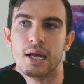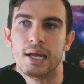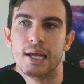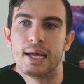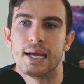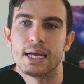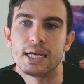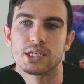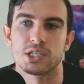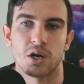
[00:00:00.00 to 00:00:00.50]

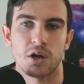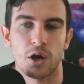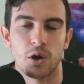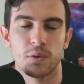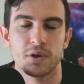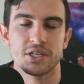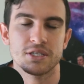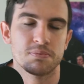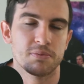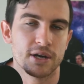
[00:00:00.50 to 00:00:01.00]
is I
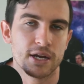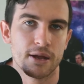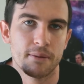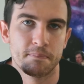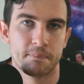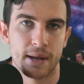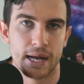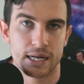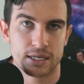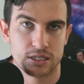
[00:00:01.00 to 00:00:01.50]
always bring it
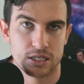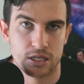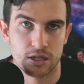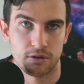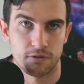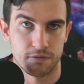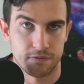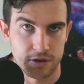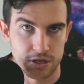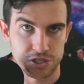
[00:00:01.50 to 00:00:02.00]
back to the
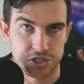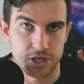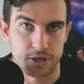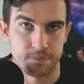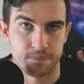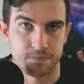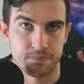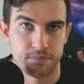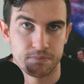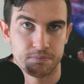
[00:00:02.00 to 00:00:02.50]
vision.
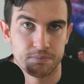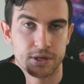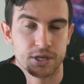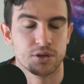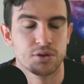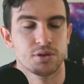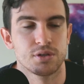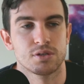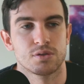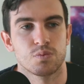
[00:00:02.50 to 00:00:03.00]

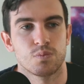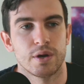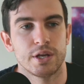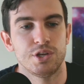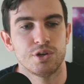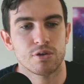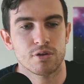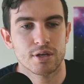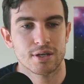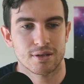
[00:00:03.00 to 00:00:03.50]
Because
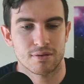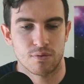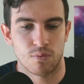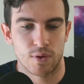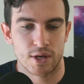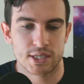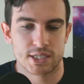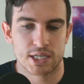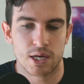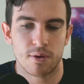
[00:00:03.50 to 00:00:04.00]
when
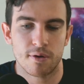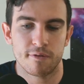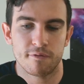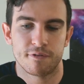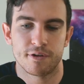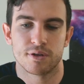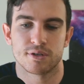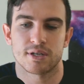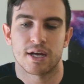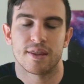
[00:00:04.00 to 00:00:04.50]
someone
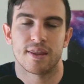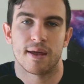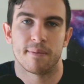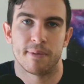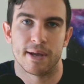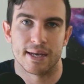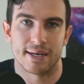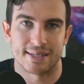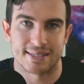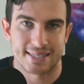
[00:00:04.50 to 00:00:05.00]
feels like they're
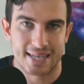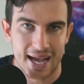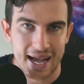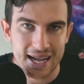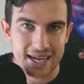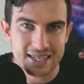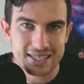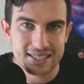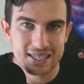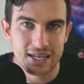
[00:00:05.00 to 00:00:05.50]
being
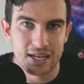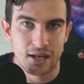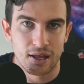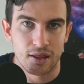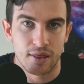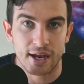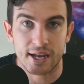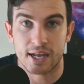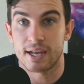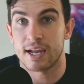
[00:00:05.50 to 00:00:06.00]
attacked,
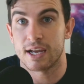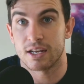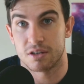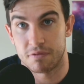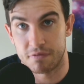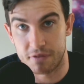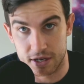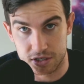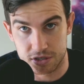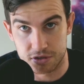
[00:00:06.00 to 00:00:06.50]
they can get
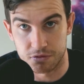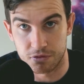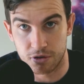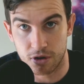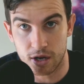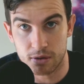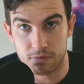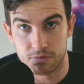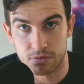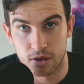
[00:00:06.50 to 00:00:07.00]
defensive,
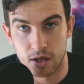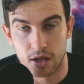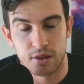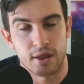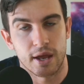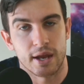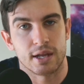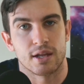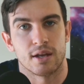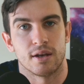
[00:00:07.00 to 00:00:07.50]
right?
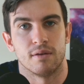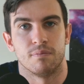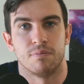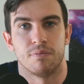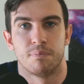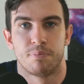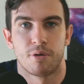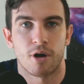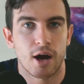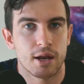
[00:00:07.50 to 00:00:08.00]
They can
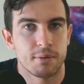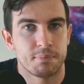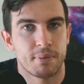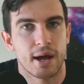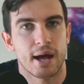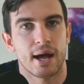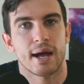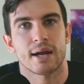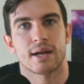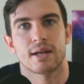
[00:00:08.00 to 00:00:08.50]
bite
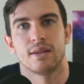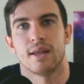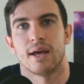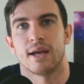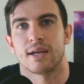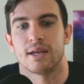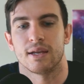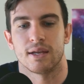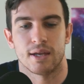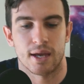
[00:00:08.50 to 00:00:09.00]
back and they
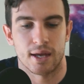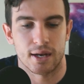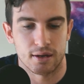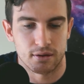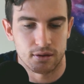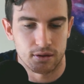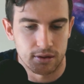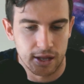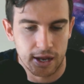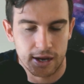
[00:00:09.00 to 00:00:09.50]

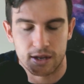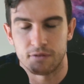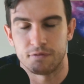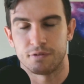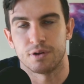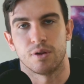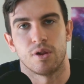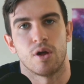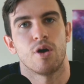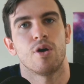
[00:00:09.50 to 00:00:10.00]
can
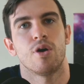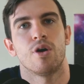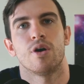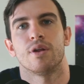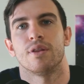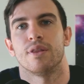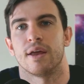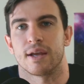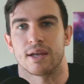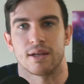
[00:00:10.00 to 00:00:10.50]
feel hurt
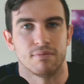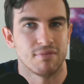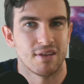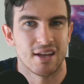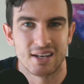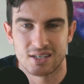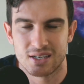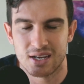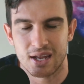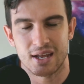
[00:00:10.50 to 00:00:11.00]
and
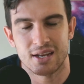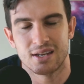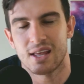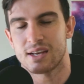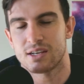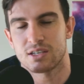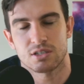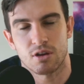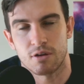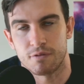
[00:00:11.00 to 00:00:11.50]
they
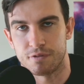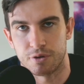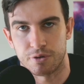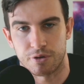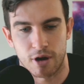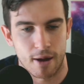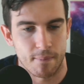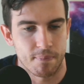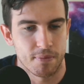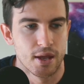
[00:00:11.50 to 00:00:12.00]
just don't feel great.
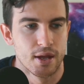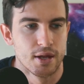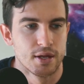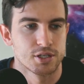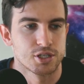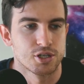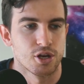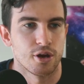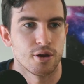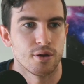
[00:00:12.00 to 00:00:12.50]

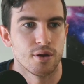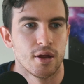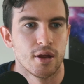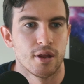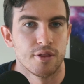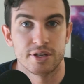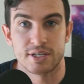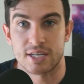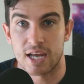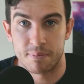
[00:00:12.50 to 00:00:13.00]
So
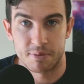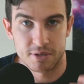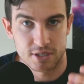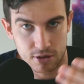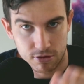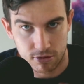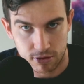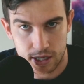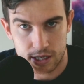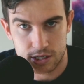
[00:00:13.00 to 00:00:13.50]
this happens in a
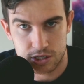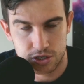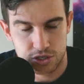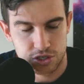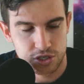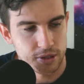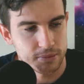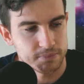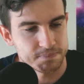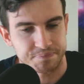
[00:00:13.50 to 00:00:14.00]

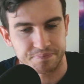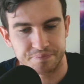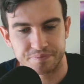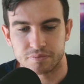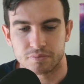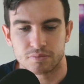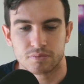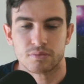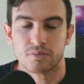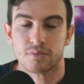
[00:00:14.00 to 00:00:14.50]
relationship.
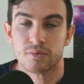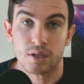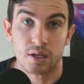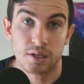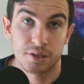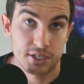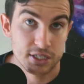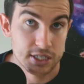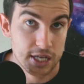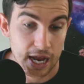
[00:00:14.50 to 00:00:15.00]

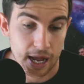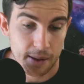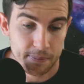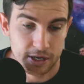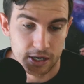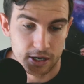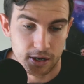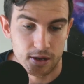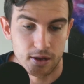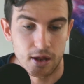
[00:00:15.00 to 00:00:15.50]
This can happen
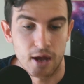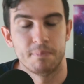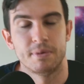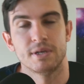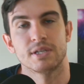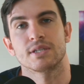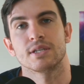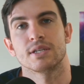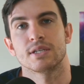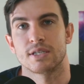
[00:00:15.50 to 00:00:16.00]
in a
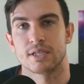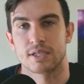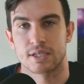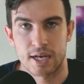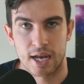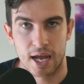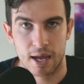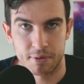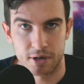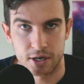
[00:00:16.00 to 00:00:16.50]
business. This can
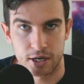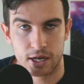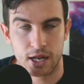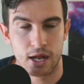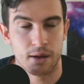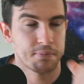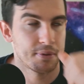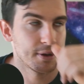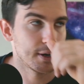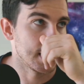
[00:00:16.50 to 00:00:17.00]
happen in a
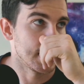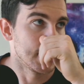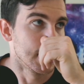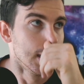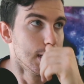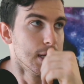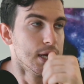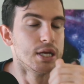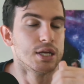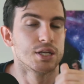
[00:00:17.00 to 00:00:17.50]
company.
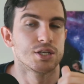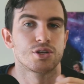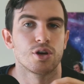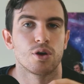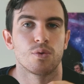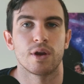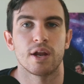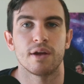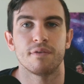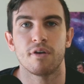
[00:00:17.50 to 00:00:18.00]
So
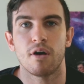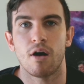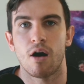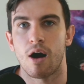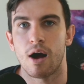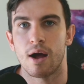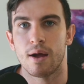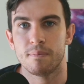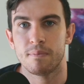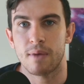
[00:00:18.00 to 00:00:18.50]
whenever
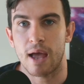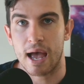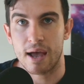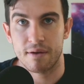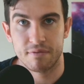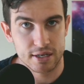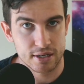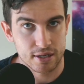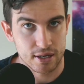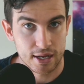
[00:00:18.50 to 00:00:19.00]
I'm
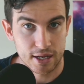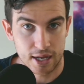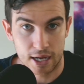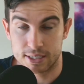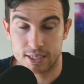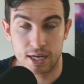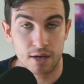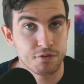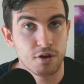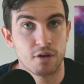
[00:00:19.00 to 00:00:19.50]
having a
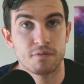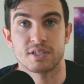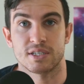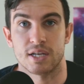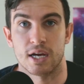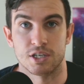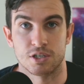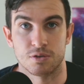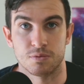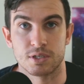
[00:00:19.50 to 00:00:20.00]
tough
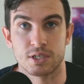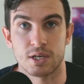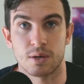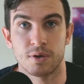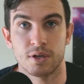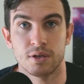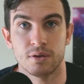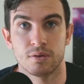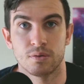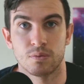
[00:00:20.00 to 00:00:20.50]
conversation with
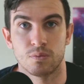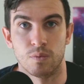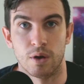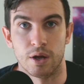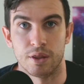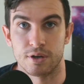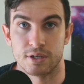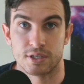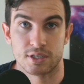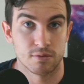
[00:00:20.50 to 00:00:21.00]
someone,
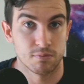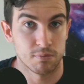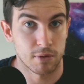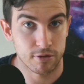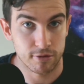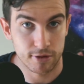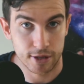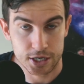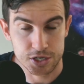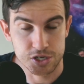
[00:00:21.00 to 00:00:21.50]
whether it's my
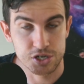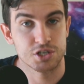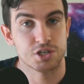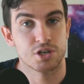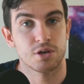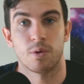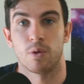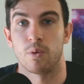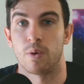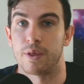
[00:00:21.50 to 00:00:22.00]
relationship
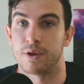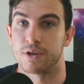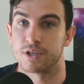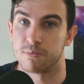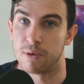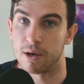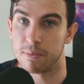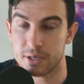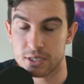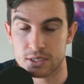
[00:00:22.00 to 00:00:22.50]
or whether it's
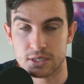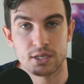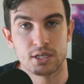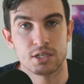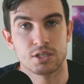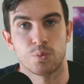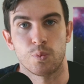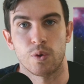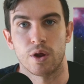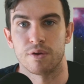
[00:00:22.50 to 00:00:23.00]
my business
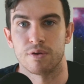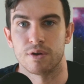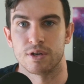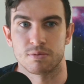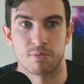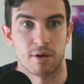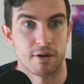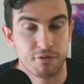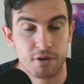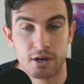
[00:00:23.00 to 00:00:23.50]
or whether it's
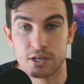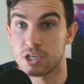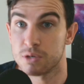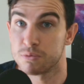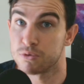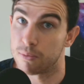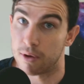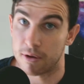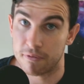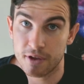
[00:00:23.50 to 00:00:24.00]
my friendships or
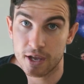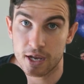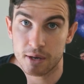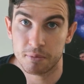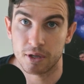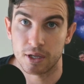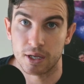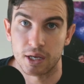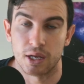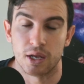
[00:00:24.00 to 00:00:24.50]
my
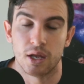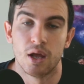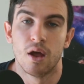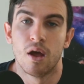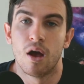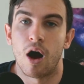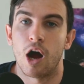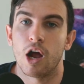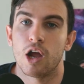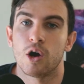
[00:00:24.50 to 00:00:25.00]
family,
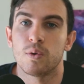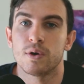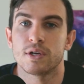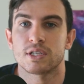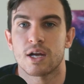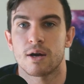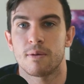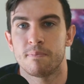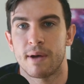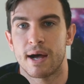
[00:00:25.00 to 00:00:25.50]
I always
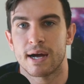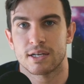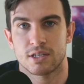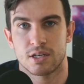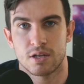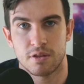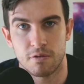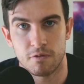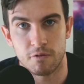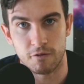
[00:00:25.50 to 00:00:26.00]
come back to
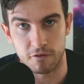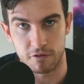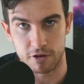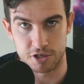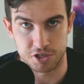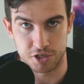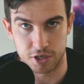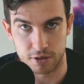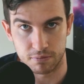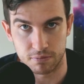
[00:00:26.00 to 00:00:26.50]
the
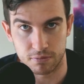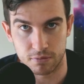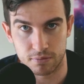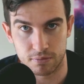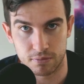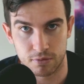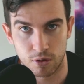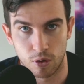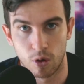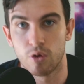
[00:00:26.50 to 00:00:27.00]
vision
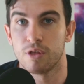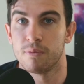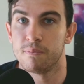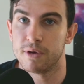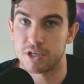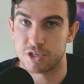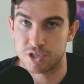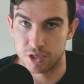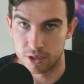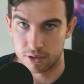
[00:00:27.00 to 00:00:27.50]
or the
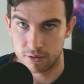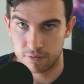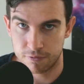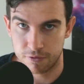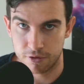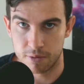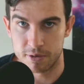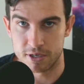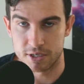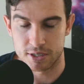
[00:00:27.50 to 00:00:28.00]
mission for
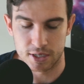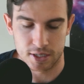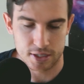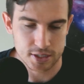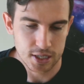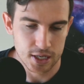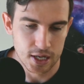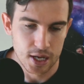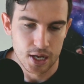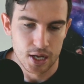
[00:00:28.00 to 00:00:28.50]
the business.
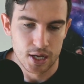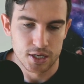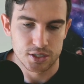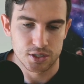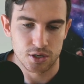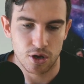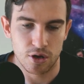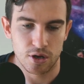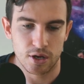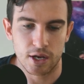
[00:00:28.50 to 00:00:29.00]

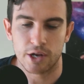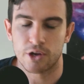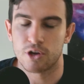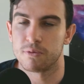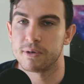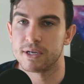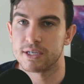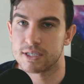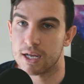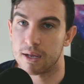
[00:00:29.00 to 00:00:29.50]
So it could
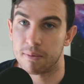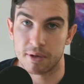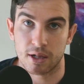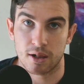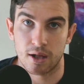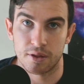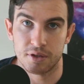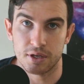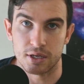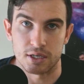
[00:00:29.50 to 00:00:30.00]
be something
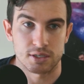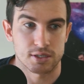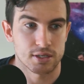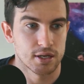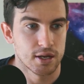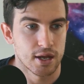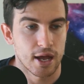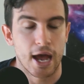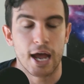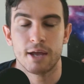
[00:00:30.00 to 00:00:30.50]
like this.
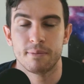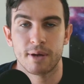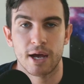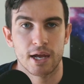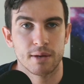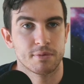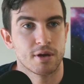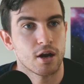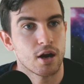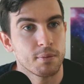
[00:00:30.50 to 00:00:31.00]
Hey babe,
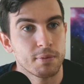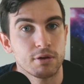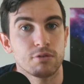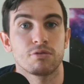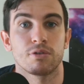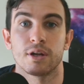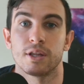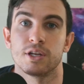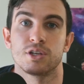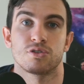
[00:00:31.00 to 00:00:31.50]
can I be
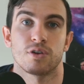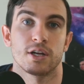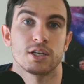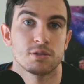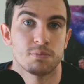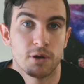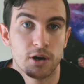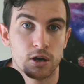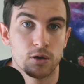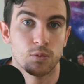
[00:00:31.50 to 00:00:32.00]
really
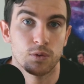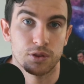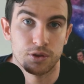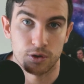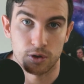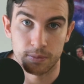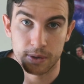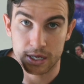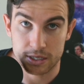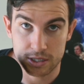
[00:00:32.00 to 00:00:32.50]
transparent with you
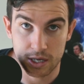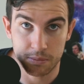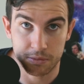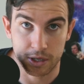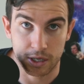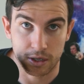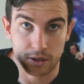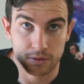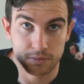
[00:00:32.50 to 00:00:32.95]
about something?